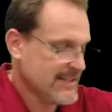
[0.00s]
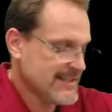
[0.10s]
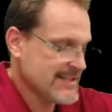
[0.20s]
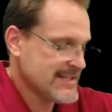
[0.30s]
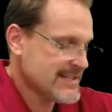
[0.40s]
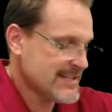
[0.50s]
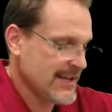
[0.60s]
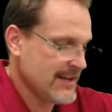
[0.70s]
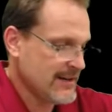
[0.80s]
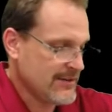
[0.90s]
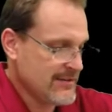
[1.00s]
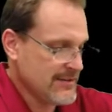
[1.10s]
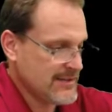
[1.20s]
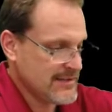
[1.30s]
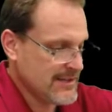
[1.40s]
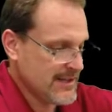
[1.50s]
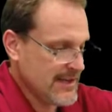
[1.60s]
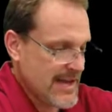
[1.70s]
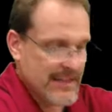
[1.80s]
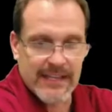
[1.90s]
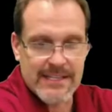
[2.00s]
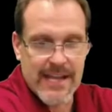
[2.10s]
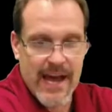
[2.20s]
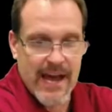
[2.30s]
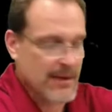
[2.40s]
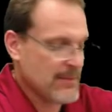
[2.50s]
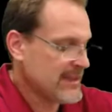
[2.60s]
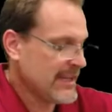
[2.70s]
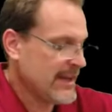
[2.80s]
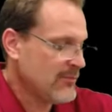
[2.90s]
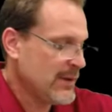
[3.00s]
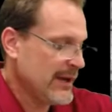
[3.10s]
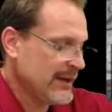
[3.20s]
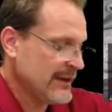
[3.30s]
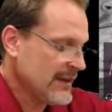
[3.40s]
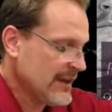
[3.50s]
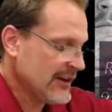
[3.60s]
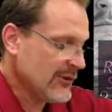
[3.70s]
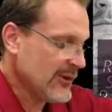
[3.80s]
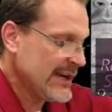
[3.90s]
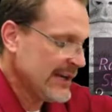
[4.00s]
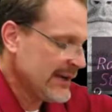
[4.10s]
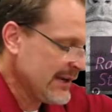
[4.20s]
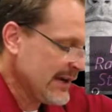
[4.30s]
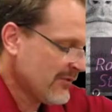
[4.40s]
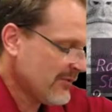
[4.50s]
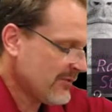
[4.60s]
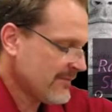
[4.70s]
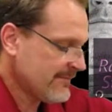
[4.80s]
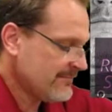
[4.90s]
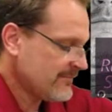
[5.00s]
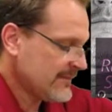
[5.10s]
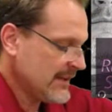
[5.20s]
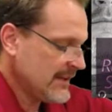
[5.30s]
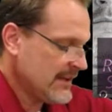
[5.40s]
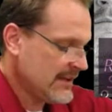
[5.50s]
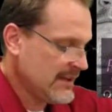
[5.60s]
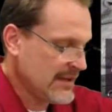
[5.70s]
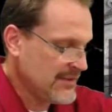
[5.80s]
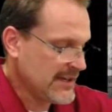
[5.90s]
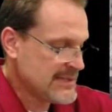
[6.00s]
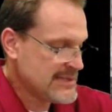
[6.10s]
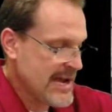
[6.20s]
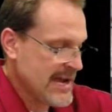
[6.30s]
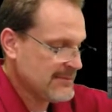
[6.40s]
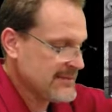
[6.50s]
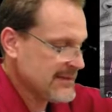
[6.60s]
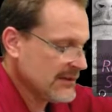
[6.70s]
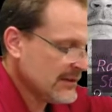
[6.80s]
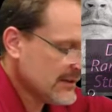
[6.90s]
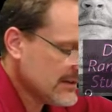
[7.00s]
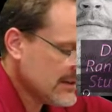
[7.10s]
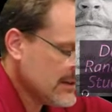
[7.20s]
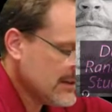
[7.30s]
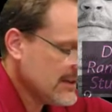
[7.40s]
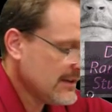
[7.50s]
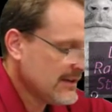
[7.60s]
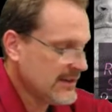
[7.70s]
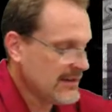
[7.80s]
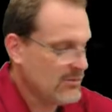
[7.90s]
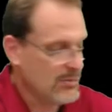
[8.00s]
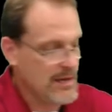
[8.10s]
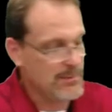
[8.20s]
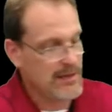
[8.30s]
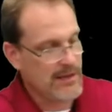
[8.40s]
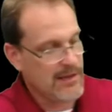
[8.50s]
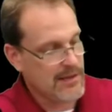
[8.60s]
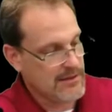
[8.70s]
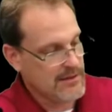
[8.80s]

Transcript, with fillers: So, I think it's time. I think I've been greedy enough. I think it's time to maybe uh,